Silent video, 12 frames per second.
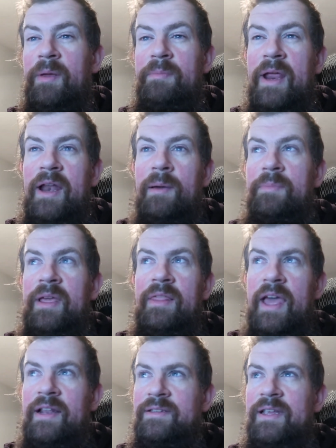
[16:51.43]
It may not be
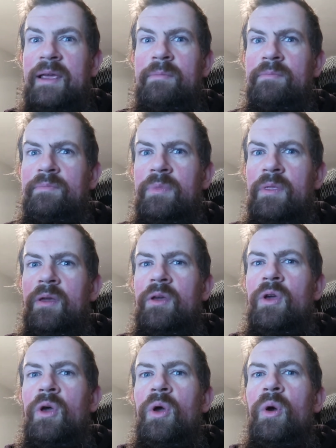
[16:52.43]
that same
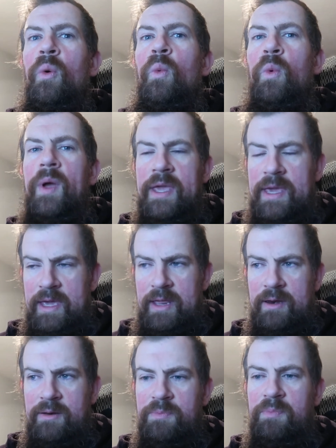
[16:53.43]

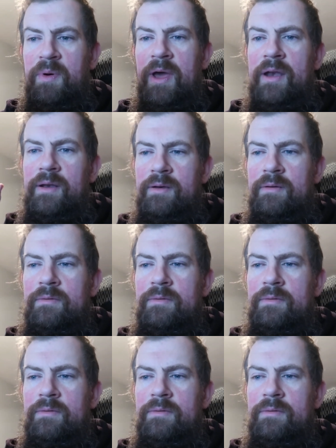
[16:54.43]
weekend, but